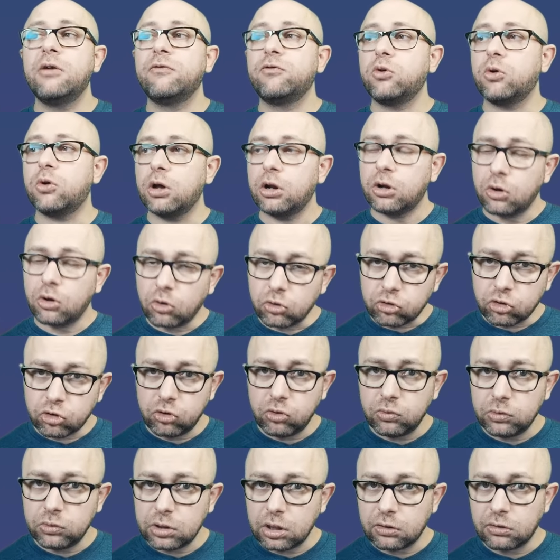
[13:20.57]
If you cannot
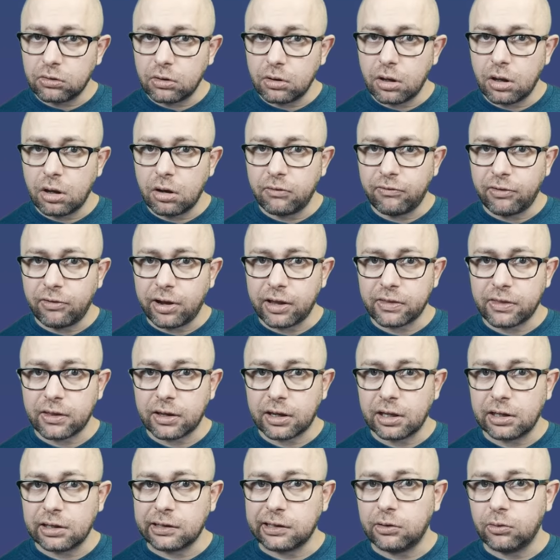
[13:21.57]
tune it via
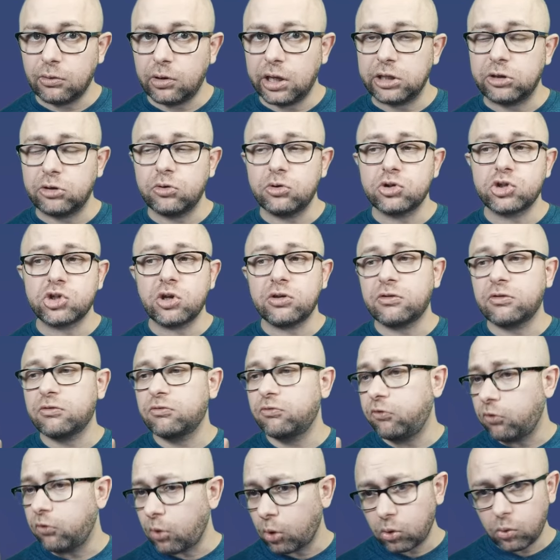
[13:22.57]
the calculator, just
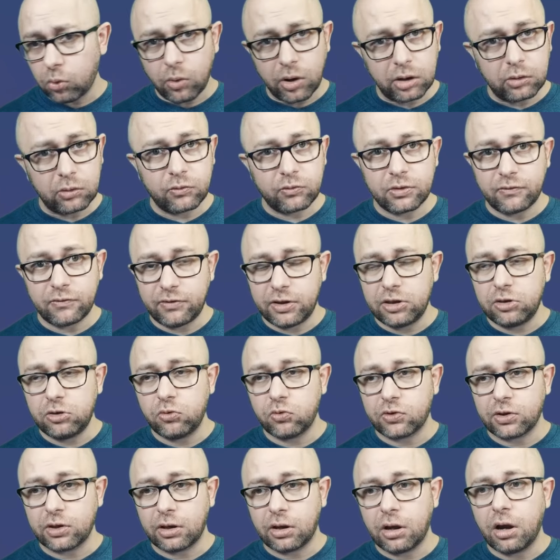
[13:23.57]
follow one of the
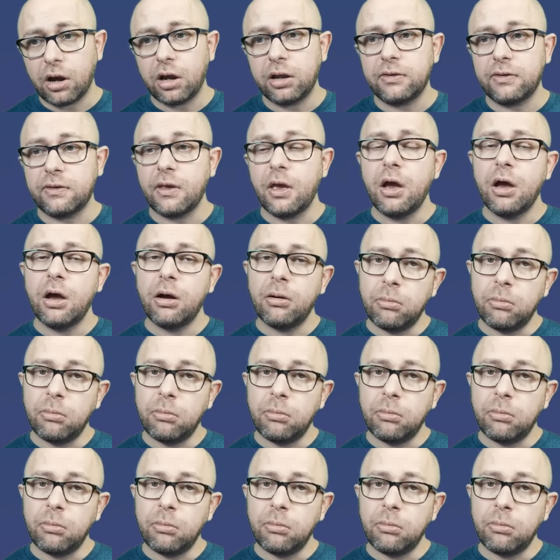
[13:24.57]
videos and guides,